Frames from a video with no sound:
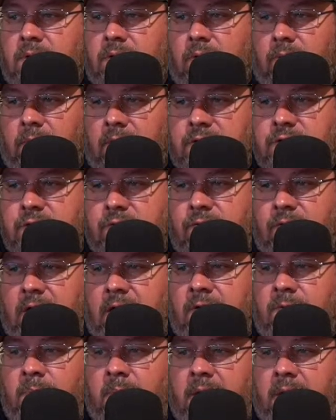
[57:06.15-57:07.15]
The Reds are
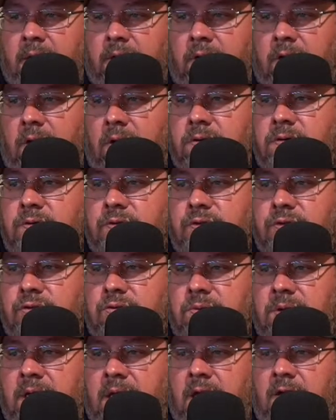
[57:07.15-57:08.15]
5 back, Cardinals are
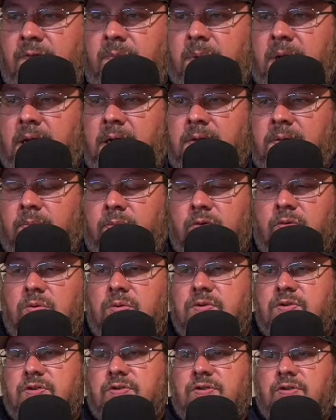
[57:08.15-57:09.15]
2.5 back, the
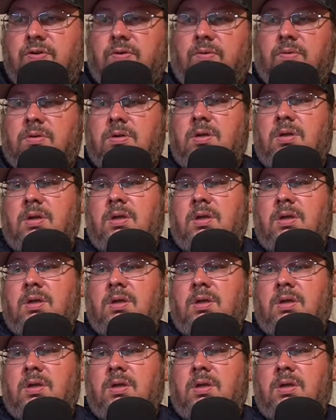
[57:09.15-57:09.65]
Brewers are 2.